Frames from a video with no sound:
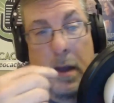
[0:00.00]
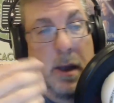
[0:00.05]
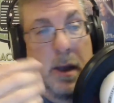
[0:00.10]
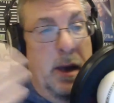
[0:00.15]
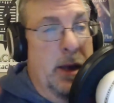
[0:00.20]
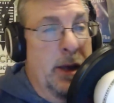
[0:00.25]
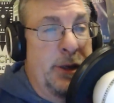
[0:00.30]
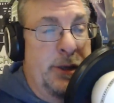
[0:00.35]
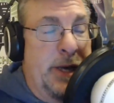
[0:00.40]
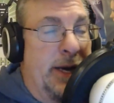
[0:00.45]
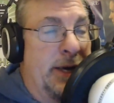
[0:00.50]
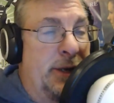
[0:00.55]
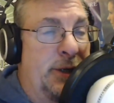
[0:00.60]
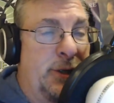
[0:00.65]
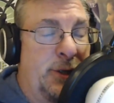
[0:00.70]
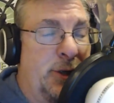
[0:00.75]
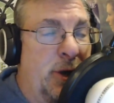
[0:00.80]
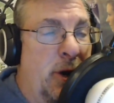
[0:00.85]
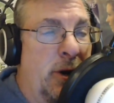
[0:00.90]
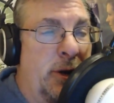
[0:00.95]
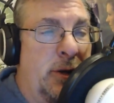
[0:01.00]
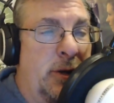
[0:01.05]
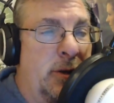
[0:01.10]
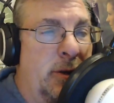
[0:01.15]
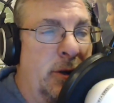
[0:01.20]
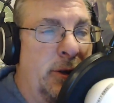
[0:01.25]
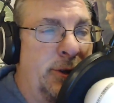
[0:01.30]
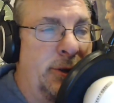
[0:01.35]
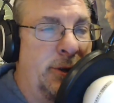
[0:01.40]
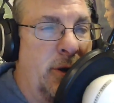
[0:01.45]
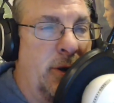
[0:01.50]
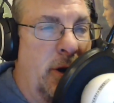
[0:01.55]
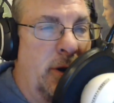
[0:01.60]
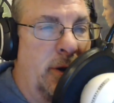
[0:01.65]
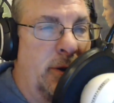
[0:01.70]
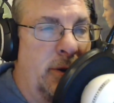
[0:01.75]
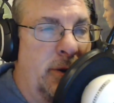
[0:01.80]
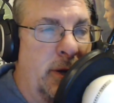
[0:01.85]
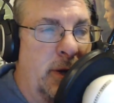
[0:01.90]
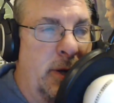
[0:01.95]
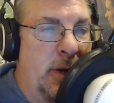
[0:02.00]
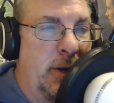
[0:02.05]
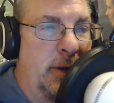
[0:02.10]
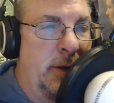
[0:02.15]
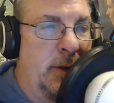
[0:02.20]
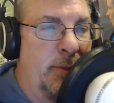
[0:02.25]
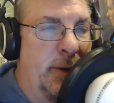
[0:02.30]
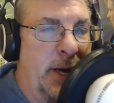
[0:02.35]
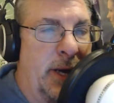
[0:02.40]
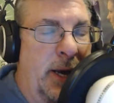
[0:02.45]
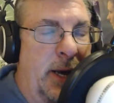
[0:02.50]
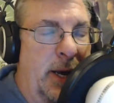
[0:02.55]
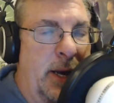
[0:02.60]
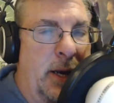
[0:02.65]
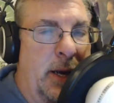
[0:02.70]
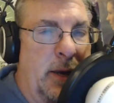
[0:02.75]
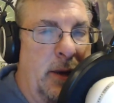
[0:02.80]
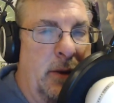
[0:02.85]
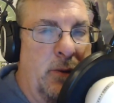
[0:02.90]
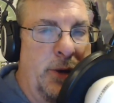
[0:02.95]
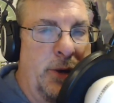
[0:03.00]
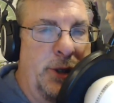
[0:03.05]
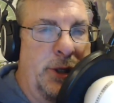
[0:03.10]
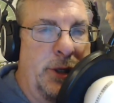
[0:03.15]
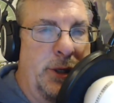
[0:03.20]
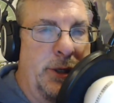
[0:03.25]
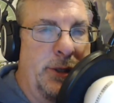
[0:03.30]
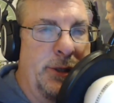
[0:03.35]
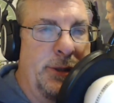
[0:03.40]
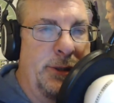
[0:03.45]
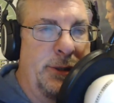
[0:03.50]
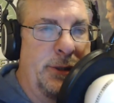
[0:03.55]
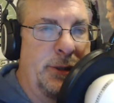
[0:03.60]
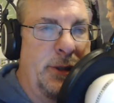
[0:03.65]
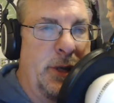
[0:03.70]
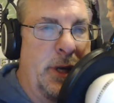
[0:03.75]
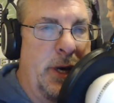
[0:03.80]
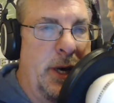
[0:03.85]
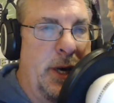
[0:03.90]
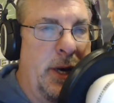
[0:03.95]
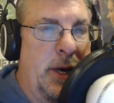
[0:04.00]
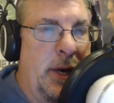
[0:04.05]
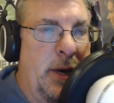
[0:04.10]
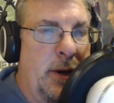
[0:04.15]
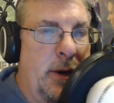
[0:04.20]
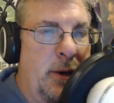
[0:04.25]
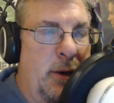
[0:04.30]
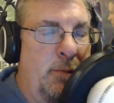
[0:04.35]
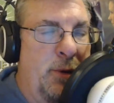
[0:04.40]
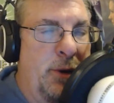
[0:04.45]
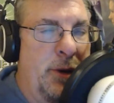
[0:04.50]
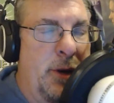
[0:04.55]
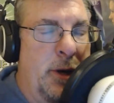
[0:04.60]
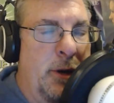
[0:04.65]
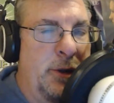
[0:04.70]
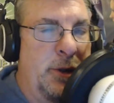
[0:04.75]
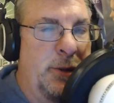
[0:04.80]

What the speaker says: let's start at the beginning, which is you put in the notes